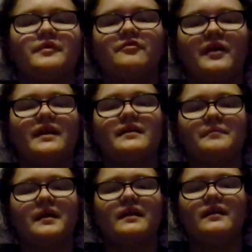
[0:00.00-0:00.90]
writing
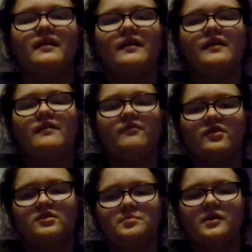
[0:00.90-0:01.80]
my
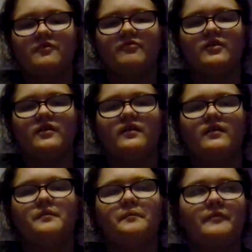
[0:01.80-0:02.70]
first book for
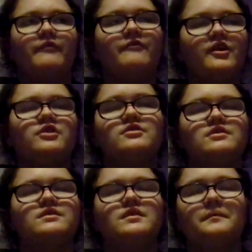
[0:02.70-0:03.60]
a
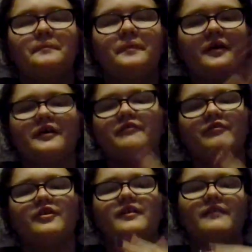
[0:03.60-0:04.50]

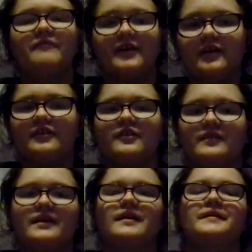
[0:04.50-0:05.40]
very long
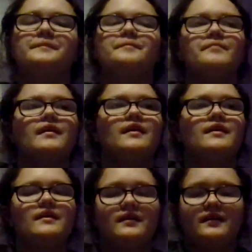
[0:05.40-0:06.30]
time.
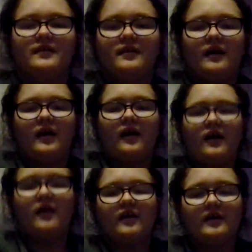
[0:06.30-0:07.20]

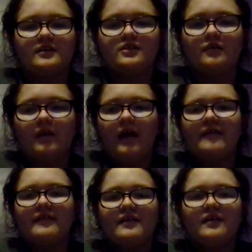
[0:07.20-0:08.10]
Okay, so
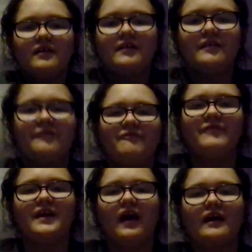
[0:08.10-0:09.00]
I
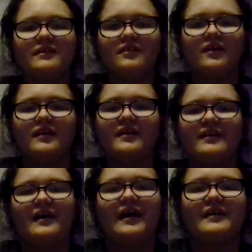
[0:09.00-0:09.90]
thought
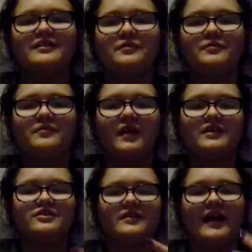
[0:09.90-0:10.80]
I
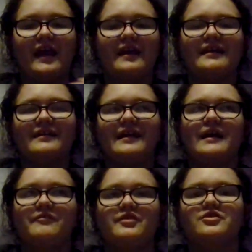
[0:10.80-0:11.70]
took
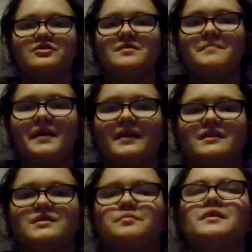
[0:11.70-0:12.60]
8.5 years to make
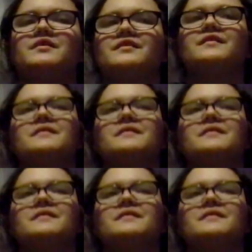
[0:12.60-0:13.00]
this book,